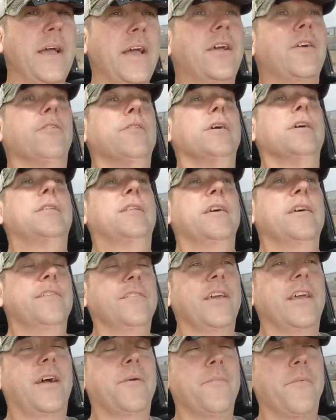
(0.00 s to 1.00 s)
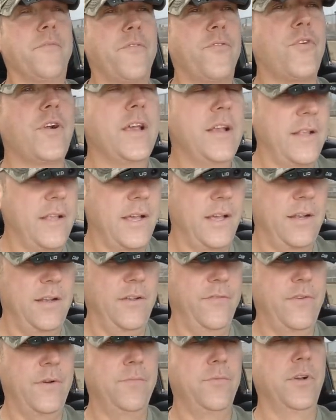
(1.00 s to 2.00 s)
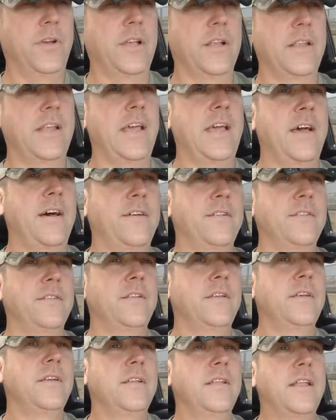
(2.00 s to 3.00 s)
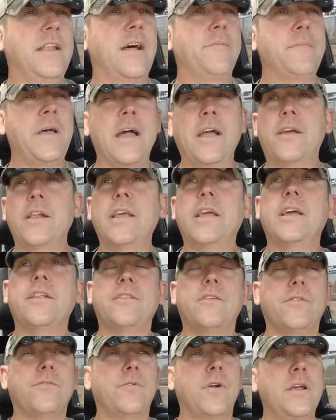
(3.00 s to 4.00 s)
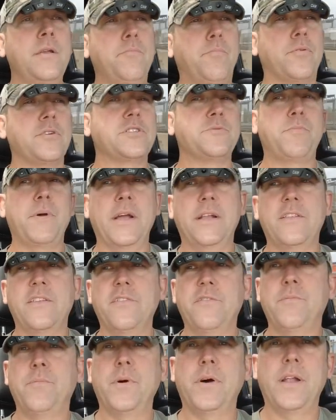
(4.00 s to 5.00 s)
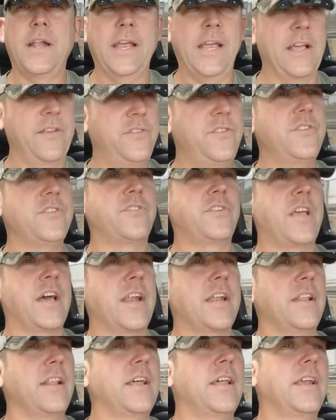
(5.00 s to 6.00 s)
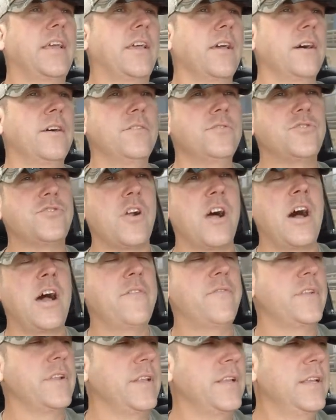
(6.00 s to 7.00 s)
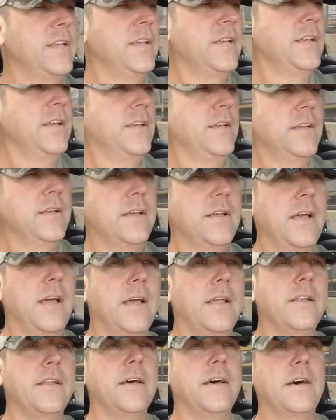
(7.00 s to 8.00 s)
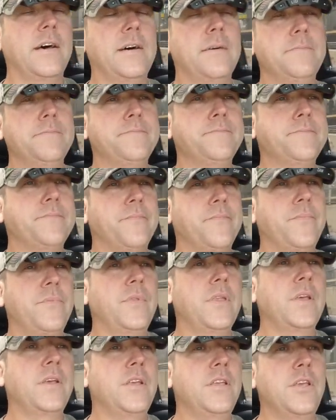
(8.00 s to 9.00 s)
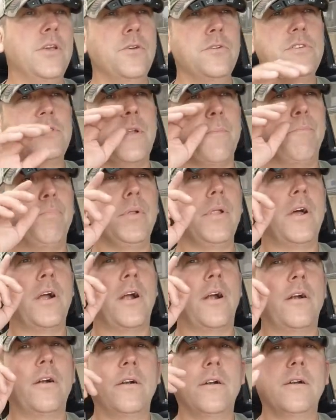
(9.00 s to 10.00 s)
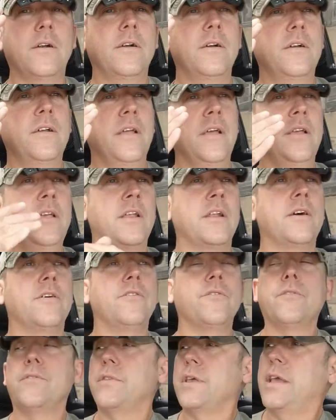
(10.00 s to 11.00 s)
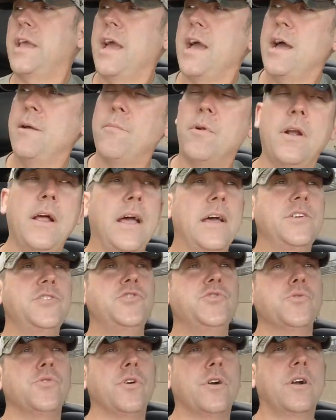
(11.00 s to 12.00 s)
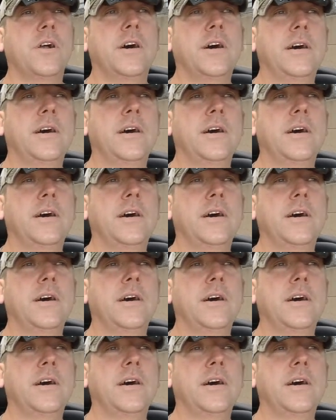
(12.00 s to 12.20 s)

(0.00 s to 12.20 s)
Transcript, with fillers: head going like this, like I'm afraid that if I'm looking down that I'm not going to get the right perspective, but I guess you just got to let it go, drive, and use the blur, you know, the camera as your